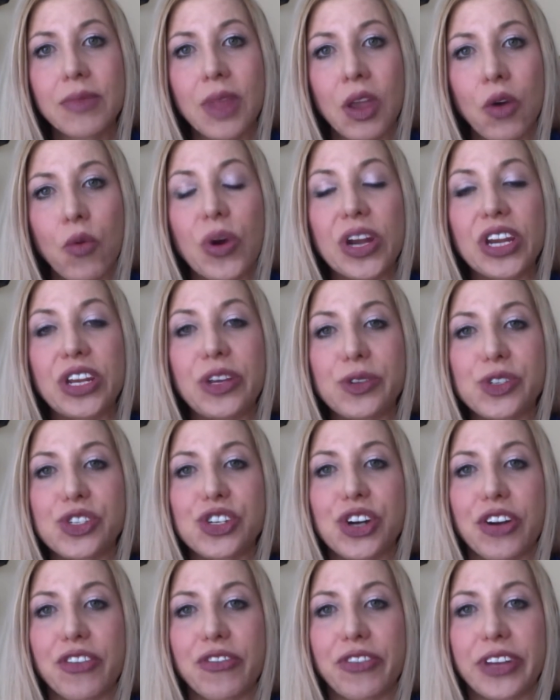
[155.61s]
When you
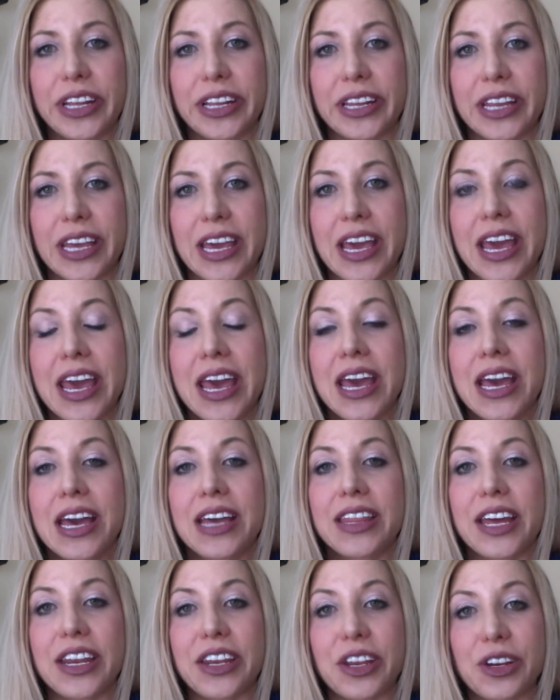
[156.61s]
start feeling
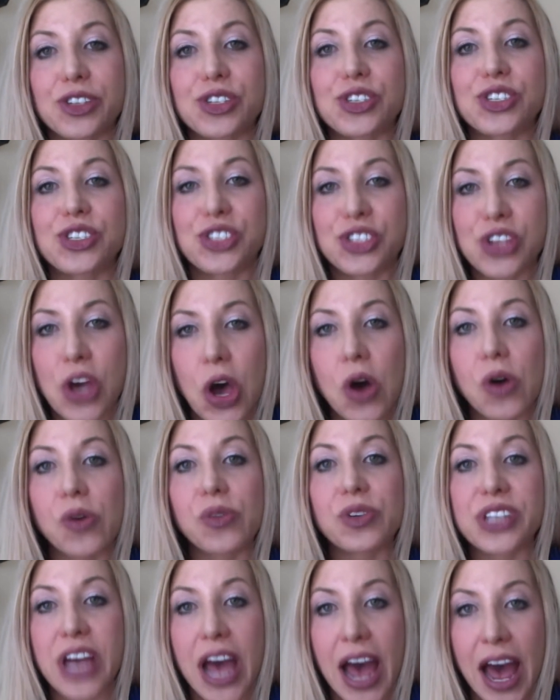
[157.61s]
that you're
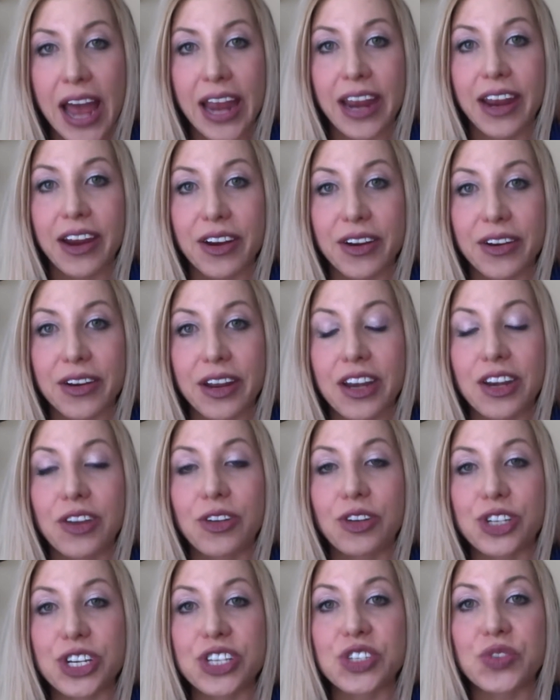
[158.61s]
so tired and
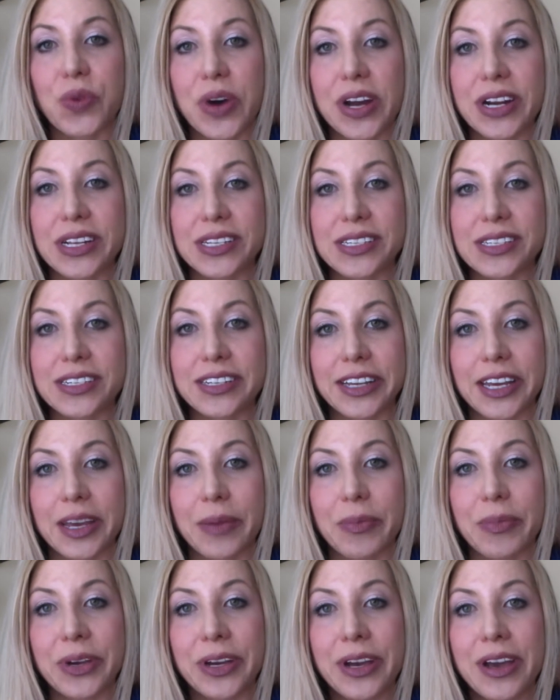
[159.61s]
you just want to
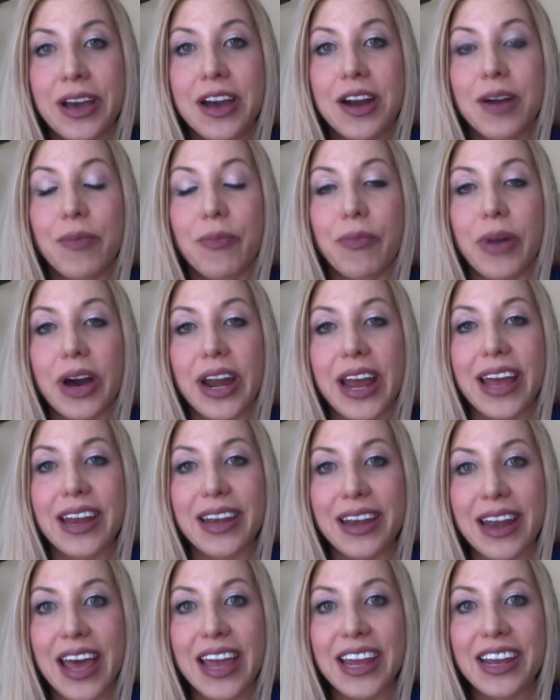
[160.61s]
sleep, but
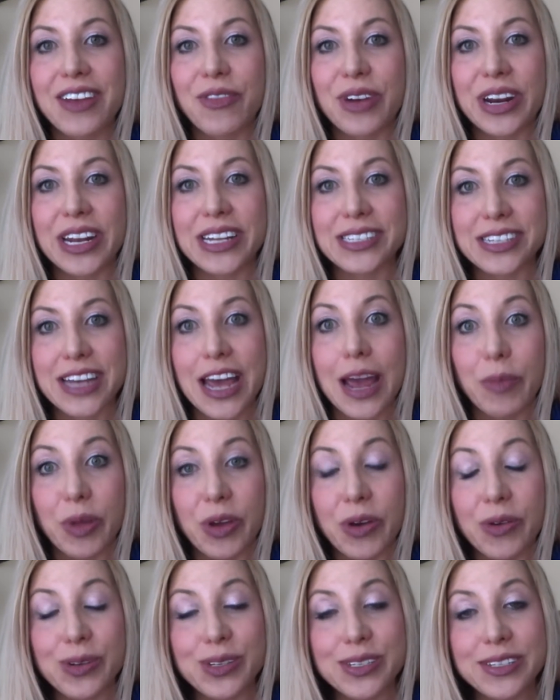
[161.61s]
at night when it's time to
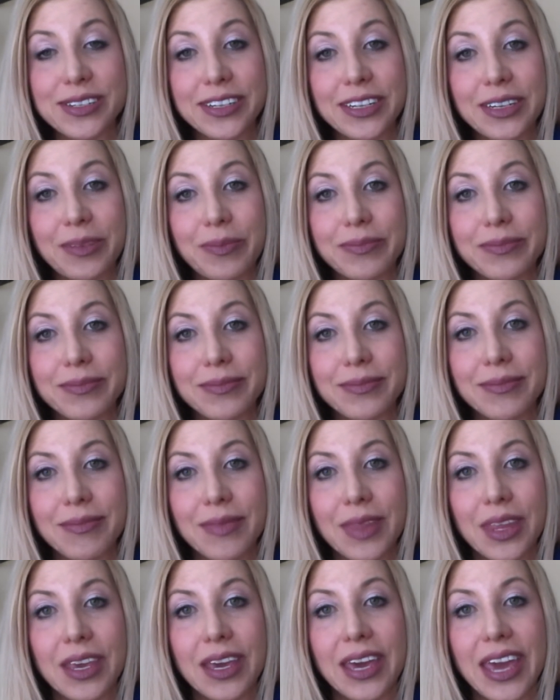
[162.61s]
go to sleep,
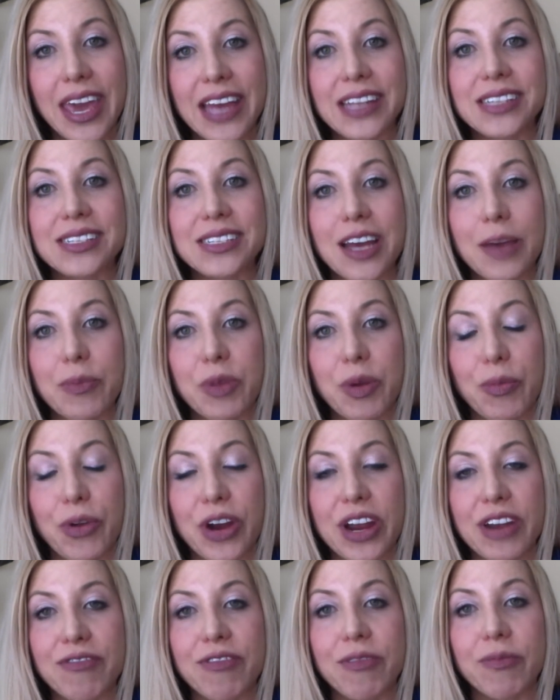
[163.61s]
you can't stop your
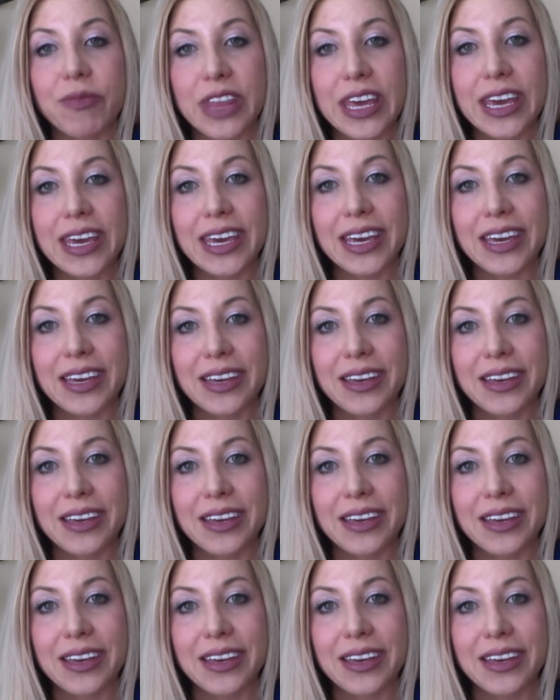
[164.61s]
brain from thinking